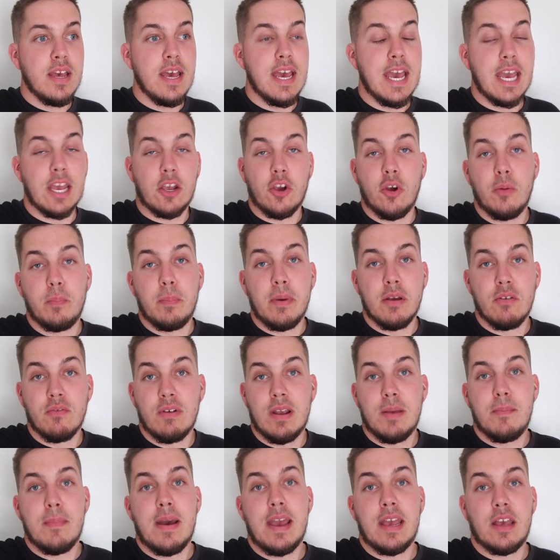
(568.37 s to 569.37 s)
it could be a
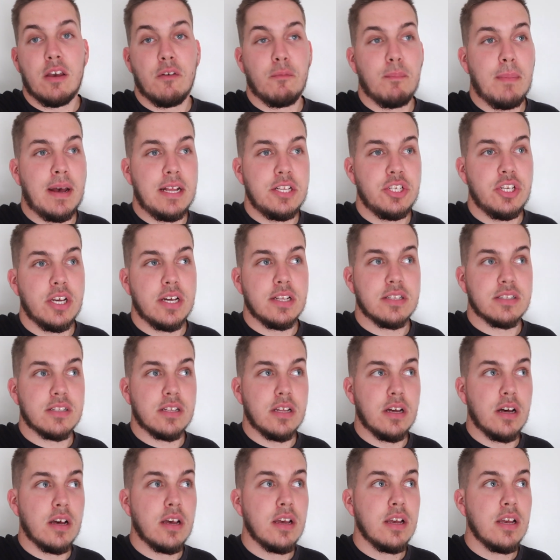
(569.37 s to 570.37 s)
remake of
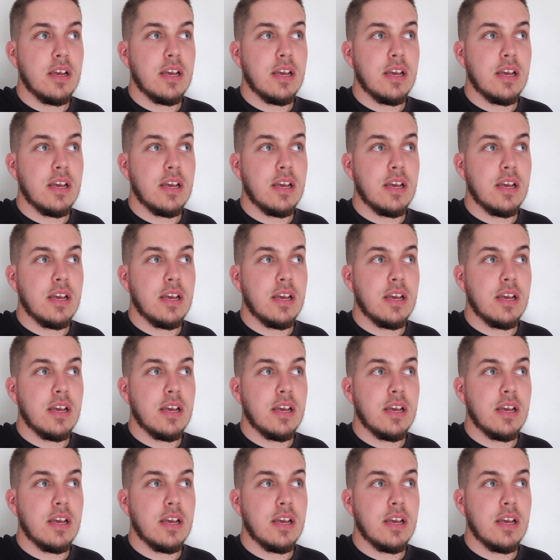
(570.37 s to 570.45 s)
Manchester